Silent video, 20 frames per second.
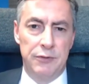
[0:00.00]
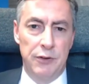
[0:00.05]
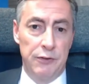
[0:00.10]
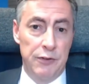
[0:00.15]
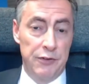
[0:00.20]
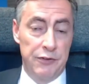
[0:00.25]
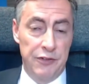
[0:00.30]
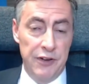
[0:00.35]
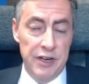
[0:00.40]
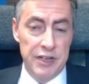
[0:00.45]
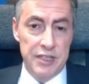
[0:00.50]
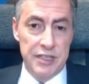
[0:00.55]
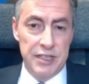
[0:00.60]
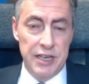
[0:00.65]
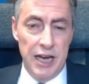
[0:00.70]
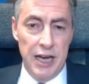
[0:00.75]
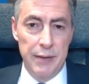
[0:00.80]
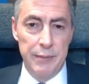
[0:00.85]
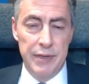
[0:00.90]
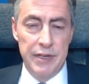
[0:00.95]
For the
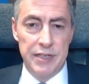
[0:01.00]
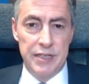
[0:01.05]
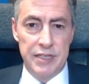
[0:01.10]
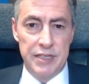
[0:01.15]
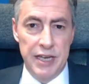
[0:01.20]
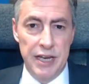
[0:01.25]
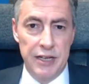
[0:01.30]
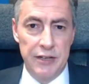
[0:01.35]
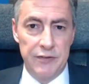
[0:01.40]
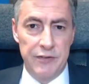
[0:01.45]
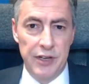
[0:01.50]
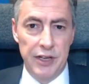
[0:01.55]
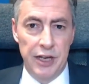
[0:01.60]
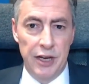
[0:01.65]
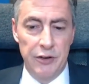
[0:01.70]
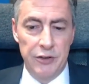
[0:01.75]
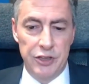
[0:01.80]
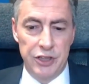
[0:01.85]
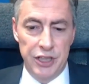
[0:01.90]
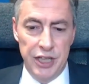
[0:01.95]
first time, instead of
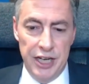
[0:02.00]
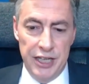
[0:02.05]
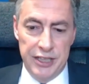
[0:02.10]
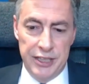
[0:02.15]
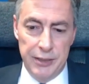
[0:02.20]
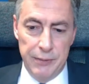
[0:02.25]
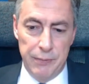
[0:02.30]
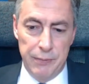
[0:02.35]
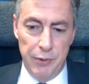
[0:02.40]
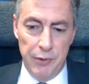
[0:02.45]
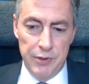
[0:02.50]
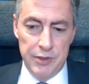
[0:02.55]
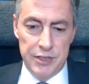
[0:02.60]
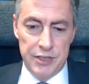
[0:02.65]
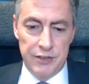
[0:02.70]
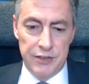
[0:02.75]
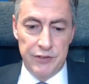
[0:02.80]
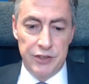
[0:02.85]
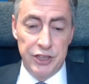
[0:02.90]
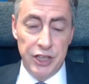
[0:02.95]
negotiating
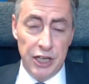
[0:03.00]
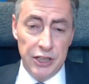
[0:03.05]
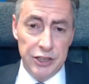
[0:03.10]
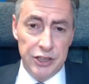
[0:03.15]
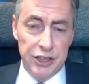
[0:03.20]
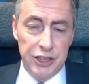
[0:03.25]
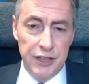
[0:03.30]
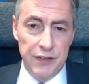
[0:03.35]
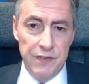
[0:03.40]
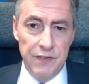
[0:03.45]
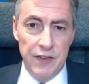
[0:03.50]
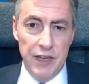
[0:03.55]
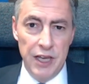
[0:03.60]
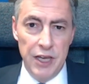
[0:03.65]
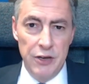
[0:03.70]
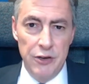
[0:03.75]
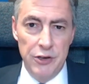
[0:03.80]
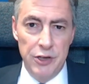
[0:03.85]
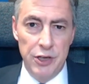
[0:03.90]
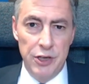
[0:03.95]
points of junction, the
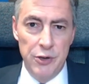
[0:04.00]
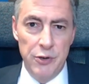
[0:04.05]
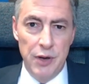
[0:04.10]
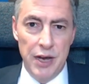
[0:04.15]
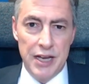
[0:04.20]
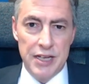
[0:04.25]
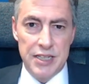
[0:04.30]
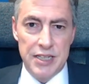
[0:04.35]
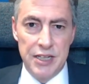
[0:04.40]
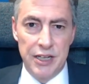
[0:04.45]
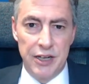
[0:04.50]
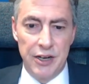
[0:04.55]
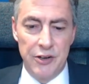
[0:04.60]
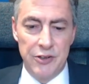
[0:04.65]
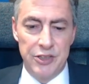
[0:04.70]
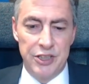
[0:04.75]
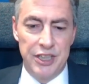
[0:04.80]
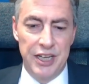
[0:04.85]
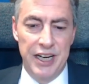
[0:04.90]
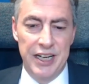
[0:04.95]
EU has
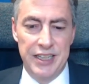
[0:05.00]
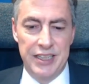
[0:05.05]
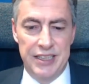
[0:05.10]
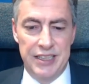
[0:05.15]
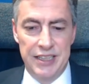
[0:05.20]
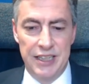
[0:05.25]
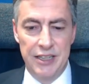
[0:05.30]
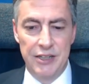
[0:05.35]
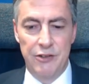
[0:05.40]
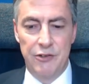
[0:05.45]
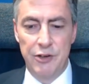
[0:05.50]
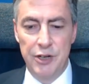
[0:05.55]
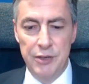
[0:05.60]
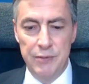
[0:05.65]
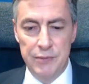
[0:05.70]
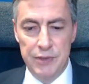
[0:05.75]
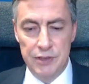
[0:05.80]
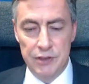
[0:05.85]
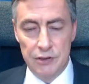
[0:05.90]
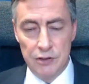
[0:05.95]
negotiated an
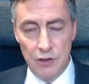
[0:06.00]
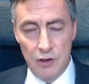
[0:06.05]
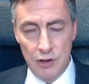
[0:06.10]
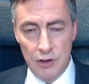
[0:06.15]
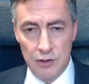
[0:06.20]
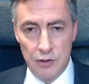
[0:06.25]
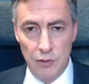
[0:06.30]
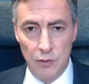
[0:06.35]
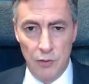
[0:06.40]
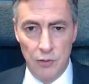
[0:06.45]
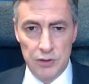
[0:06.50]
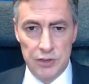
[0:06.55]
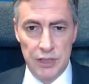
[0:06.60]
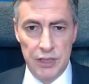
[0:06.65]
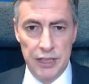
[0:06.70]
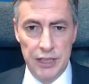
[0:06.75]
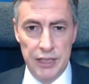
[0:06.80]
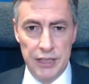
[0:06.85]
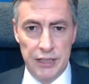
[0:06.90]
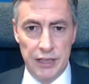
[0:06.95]
agreement on
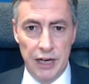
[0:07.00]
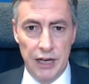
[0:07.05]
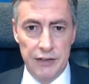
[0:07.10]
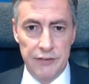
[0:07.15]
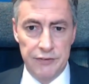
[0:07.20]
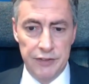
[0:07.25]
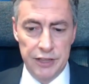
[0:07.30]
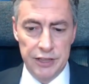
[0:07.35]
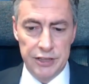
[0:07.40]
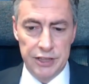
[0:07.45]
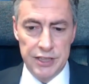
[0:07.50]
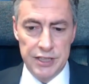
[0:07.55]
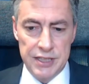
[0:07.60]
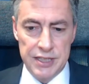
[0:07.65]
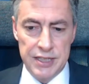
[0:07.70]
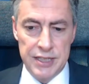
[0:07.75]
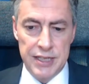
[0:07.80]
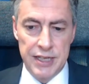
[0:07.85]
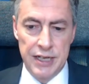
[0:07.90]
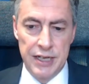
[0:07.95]
orderly
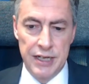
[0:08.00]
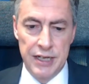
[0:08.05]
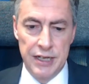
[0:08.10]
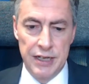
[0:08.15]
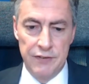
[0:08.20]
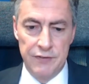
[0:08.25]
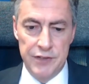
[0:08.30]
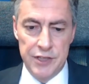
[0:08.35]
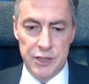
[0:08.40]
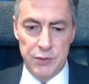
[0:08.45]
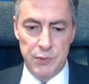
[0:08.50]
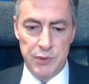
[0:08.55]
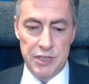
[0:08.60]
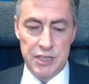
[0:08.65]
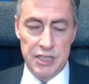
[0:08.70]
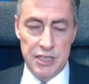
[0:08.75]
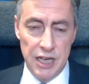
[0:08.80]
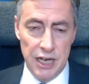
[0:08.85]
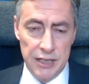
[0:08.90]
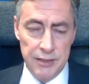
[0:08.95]
divergence. This
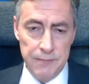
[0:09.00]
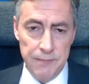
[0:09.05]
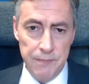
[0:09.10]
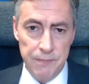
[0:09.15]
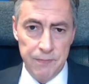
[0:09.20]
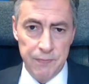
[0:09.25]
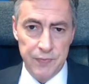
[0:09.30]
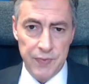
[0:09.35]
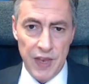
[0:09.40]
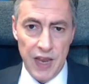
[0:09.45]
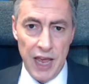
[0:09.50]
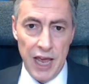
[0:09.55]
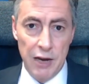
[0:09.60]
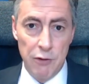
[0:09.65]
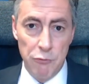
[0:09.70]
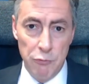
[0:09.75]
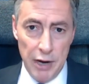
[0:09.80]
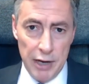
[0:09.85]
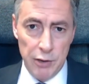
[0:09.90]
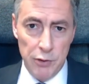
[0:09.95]
was done
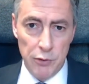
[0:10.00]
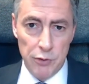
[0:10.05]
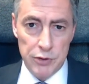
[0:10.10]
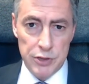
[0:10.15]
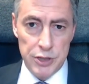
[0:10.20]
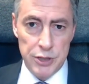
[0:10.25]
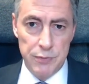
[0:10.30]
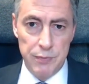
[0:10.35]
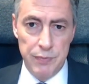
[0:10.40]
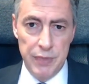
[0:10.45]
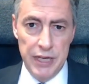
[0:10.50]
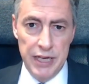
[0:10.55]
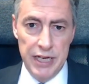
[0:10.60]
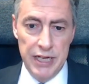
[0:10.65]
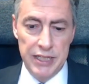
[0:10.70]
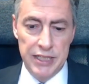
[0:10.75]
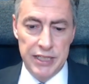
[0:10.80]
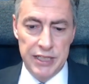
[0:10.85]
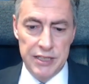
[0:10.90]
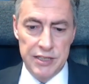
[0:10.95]
at record
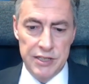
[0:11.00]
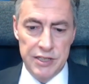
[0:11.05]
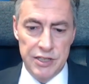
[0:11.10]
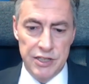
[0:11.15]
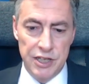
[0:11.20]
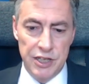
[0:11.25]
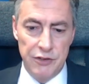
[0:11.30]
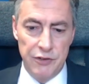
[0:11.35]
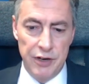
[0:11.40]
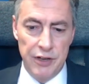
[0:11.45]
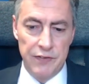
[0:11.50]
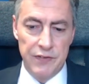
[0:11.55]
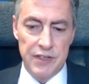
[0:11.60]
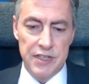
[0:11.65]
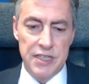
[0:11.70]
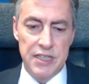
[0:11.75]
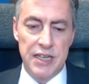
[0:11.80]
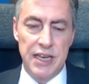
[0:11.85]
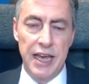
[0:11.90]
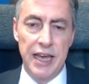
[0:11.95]
speed, considering
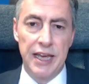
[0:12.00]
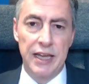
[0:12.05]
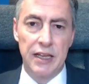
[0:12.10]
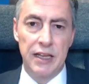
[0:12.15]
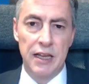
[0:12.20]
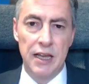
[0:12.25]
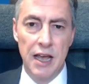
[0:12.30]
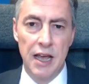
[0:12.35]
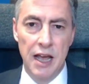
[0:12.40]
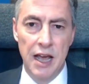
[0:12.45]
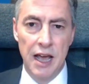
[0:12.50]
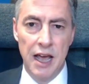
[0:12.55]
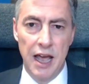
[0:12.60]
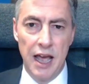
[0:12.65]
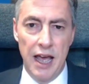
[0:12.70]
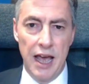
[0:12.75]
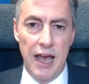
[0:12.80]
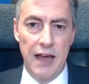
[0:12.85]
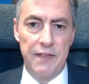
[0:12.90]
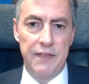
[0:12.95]
the scale
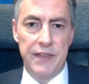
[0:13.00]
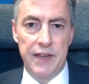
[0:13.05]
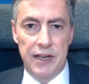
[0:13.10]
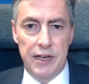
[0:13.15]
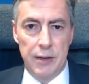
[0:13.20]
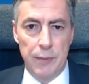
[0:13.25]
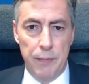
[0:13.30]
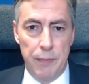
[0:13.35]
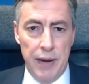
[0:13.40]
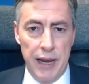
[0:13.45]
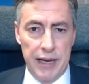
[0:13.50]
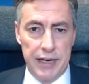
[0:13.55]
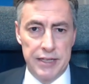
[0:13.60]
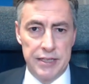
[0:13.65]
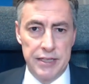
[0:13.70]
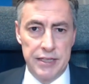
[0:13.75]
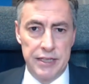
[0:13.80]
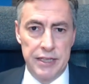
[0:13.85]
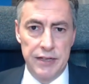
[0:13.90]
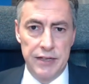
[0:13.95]
and the
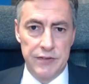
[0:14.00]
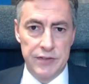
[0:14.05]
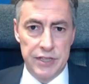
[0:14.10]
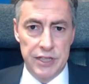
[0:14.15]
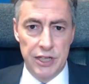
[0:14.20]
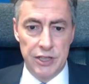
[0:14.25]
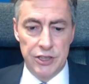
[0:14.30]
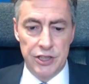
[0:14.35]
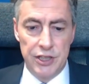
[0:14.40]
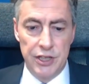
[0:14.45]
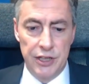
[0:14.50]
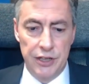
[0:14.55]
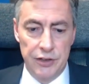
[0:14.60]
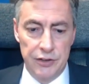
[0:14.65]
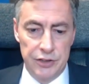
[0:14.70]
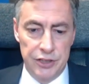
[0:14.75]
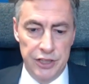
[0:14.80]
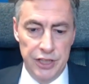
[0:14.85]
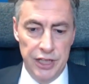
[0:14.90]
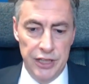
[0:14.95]
complexity of such
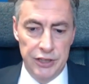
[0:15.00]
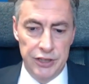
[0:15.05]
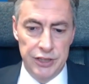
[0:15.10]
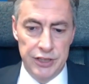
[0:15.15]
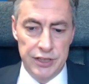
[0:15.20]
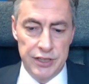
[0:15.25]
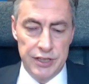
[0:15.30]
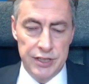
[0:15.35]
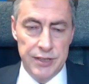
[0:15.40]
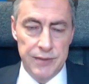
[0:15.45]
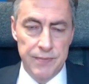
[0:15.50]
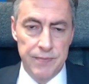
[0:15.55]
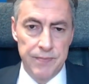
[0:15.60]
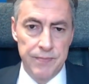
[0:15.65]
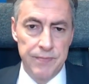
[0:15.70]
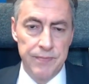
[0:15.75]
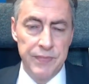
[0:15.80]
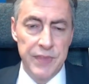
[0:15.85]
negotiations.